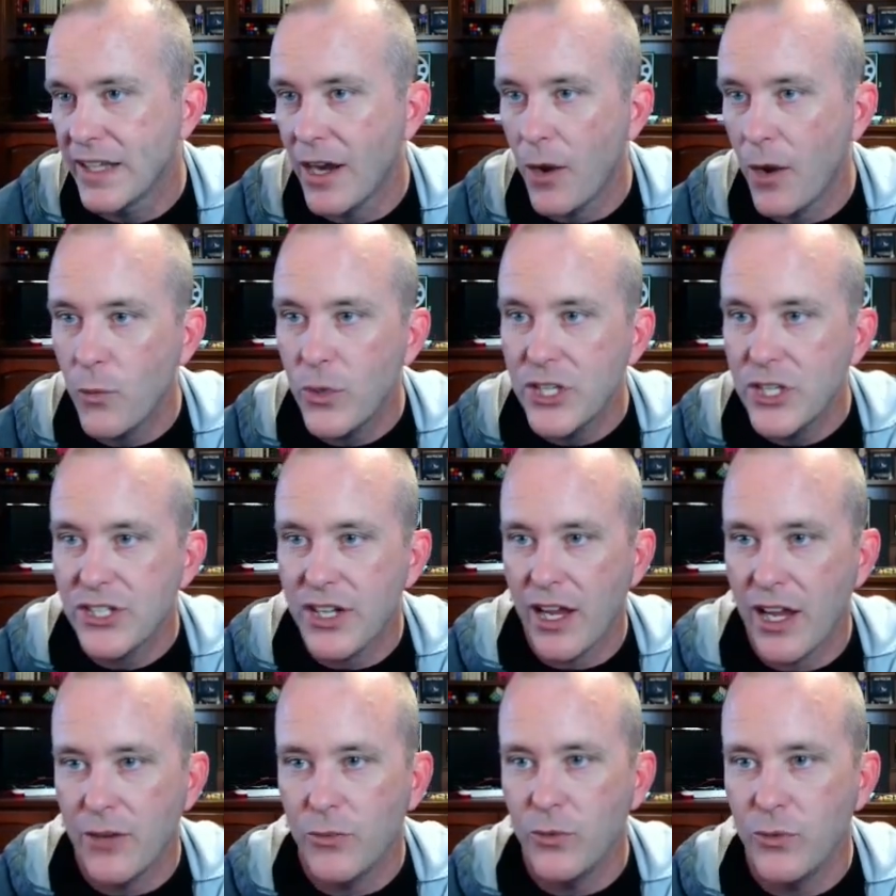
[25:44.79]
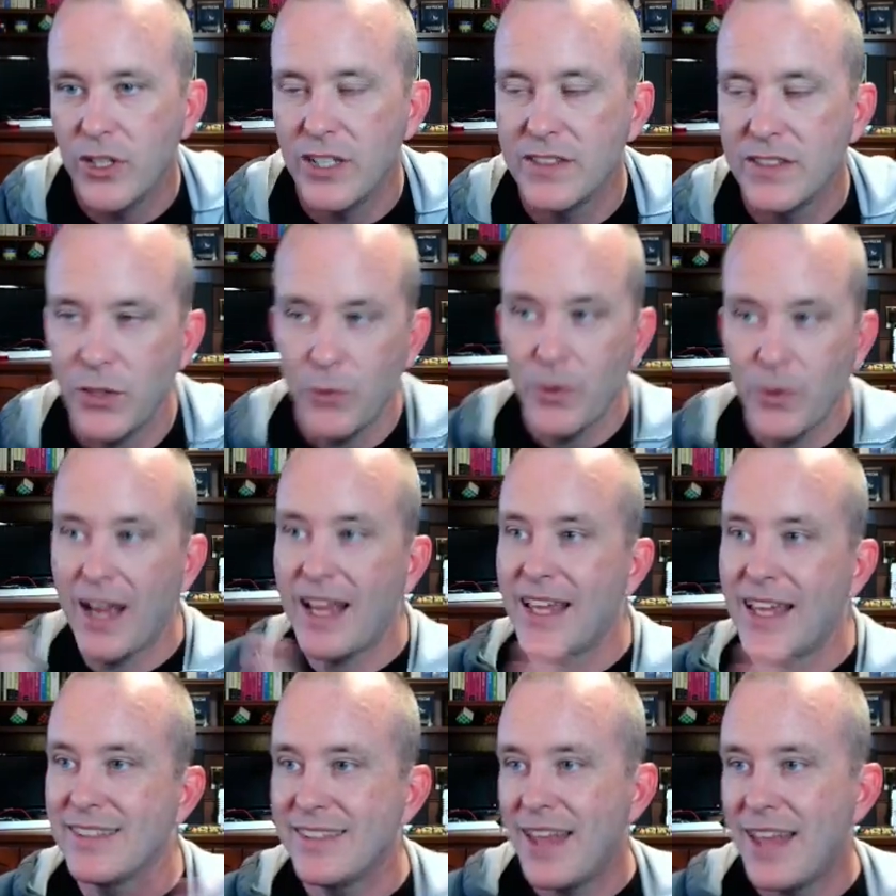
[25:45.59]
And I wish I would. So I
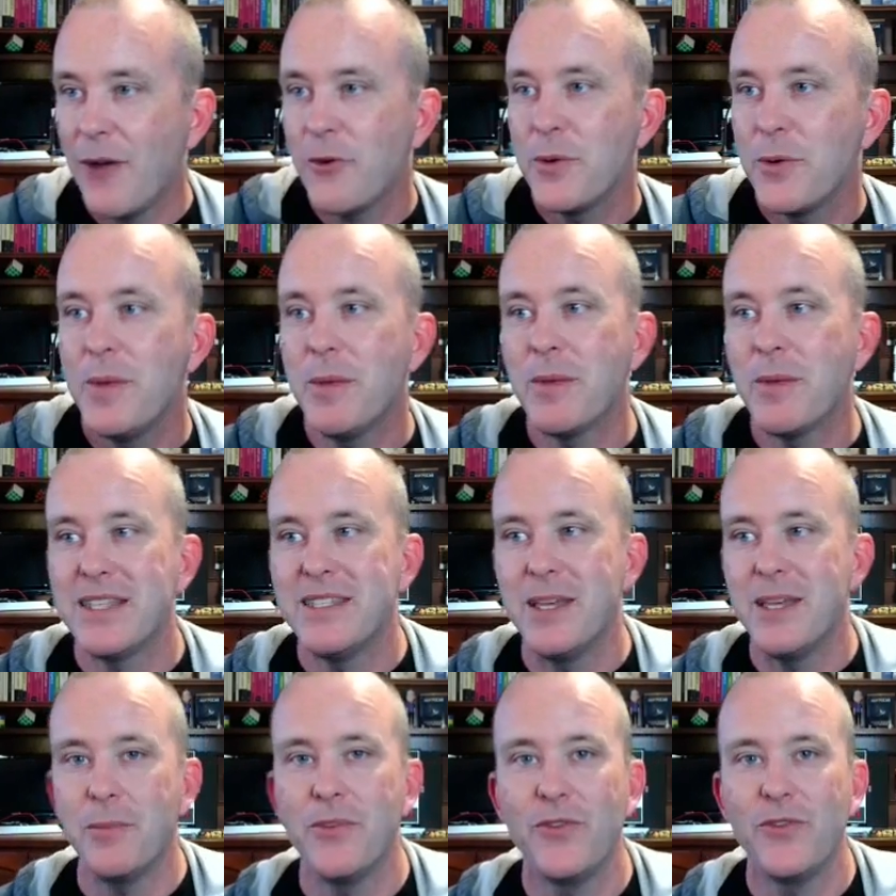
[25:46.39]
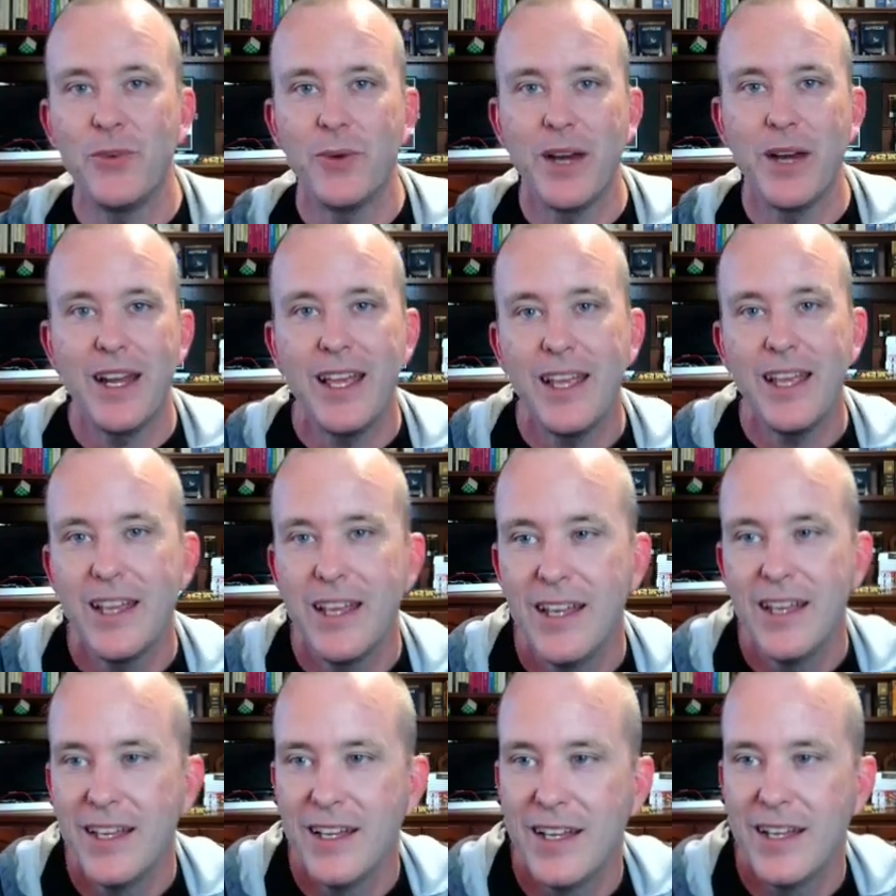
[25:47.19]
guess that would be my tip. If you're writing
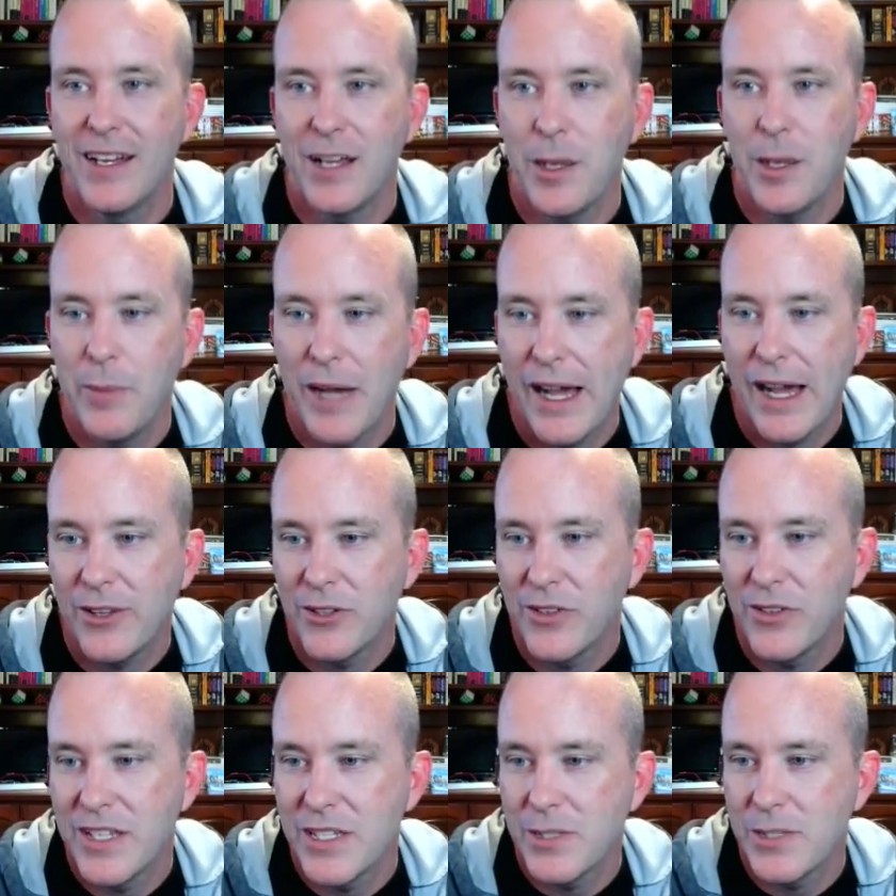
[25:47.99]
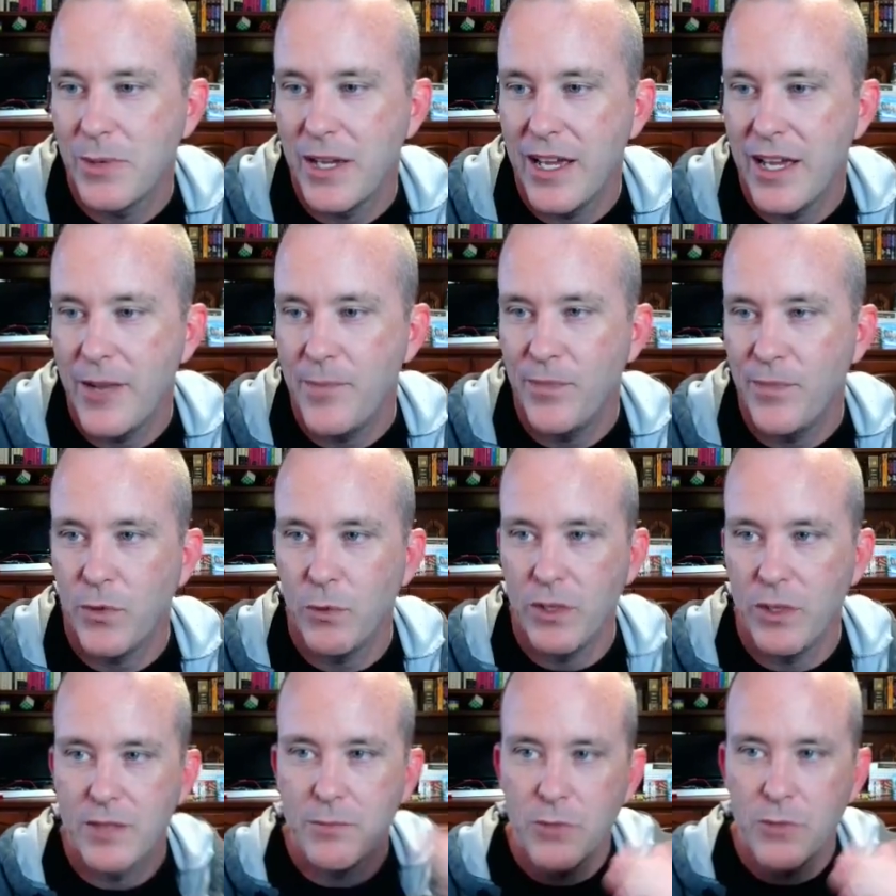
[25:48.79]
a compiler this way
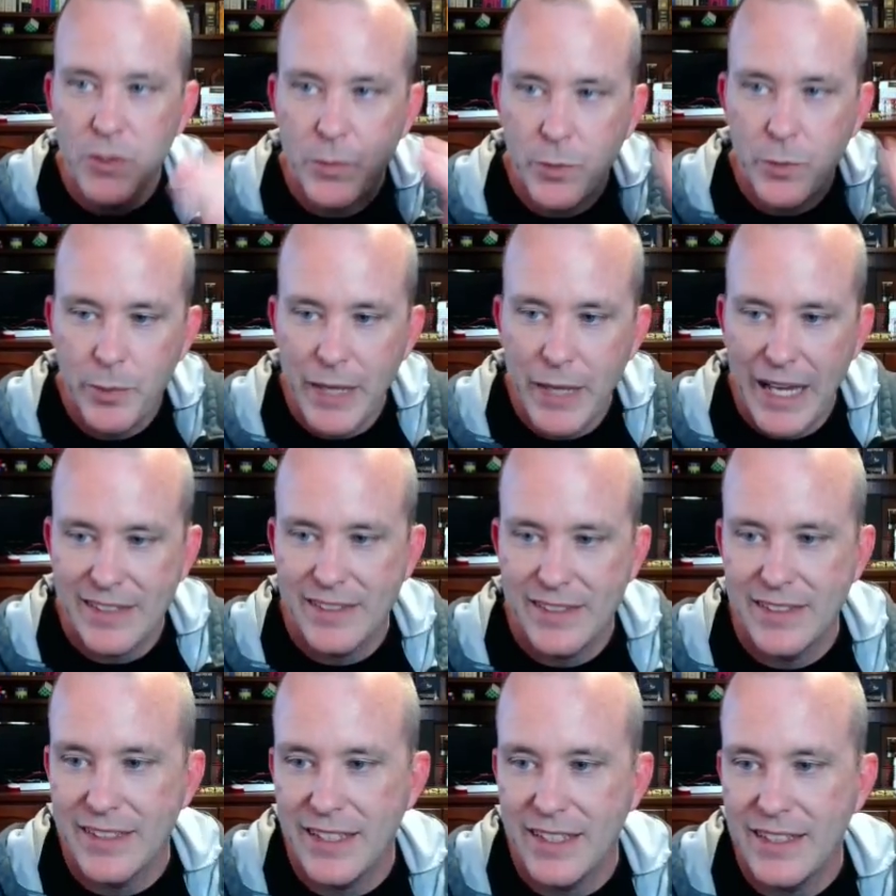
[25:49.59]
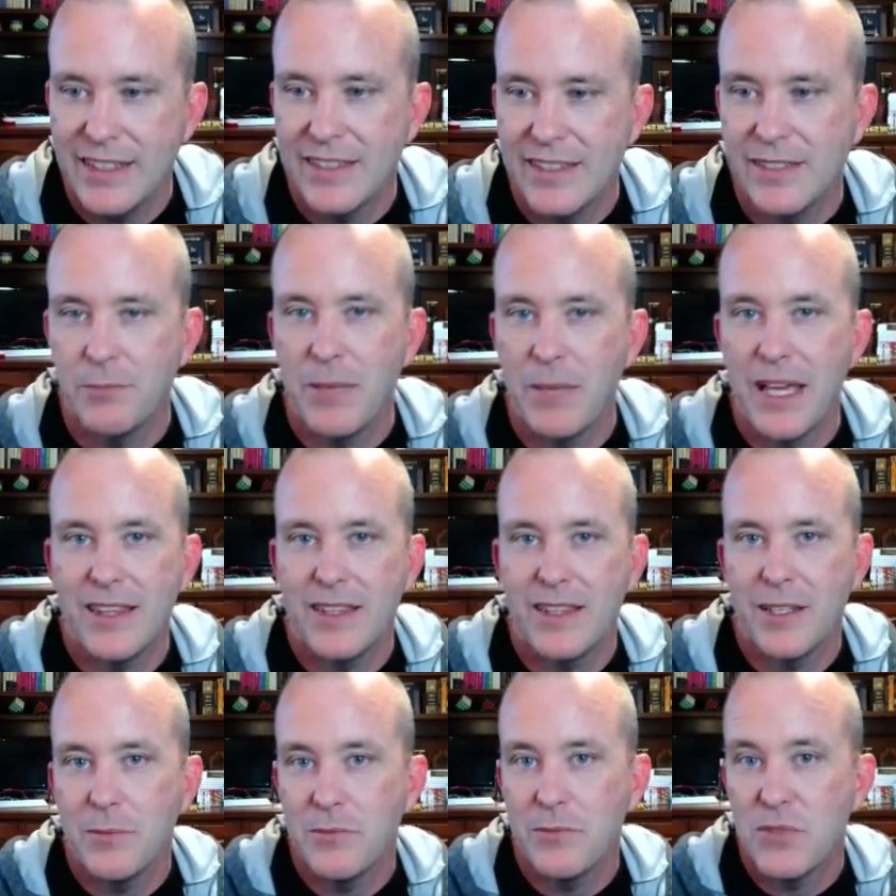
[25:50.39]
with multiple passes like this, make
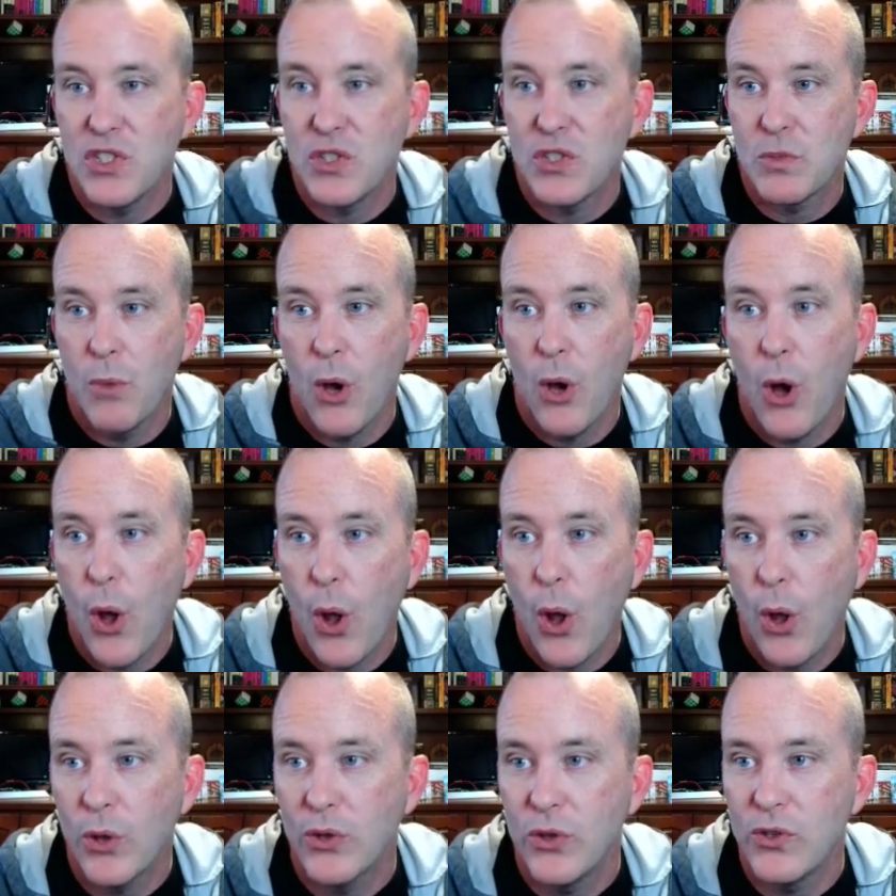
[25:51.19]
them small.